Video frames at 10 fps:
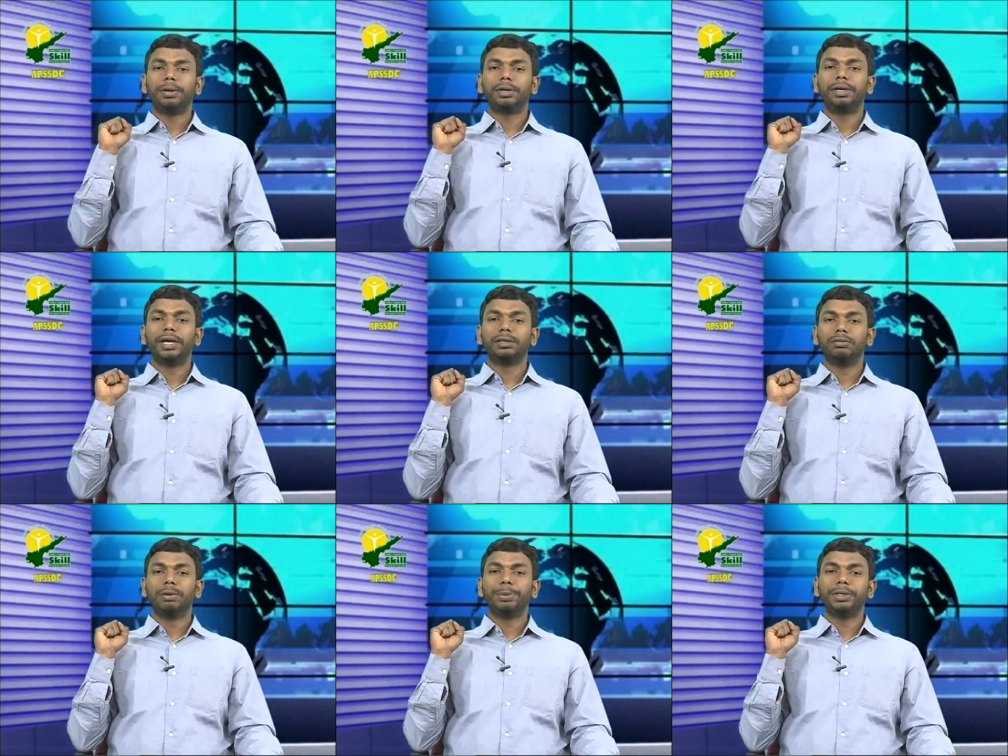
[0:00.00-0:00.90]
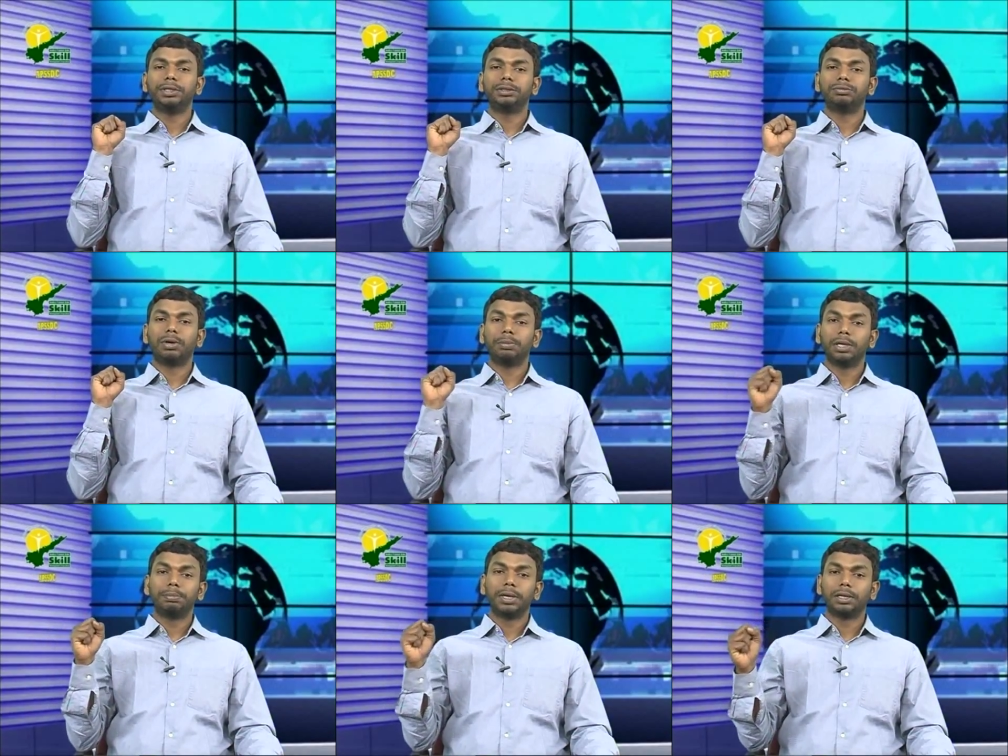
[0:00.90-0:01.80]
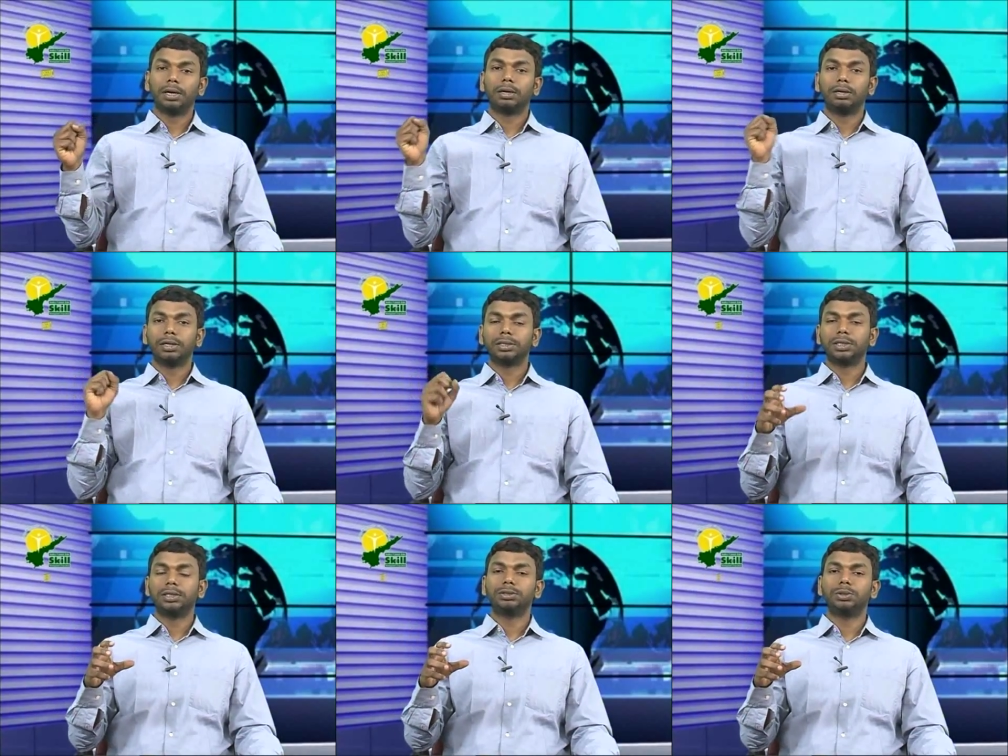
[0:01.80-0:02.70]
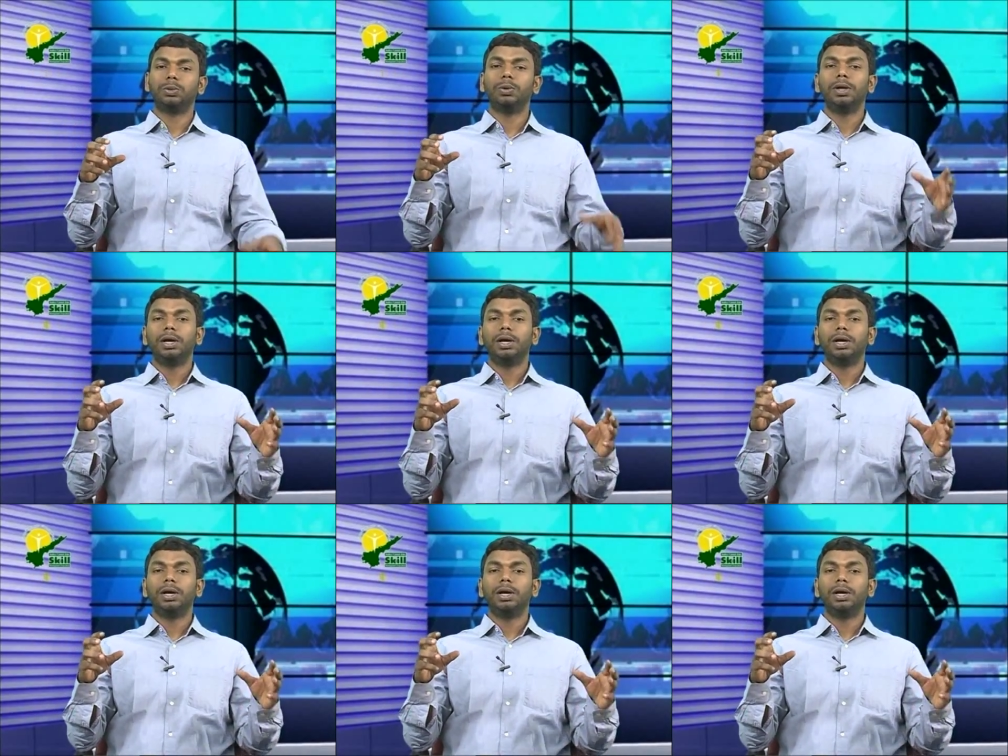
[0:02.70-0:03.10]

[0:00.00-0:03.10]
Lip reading: take the web pages from that particular context and show.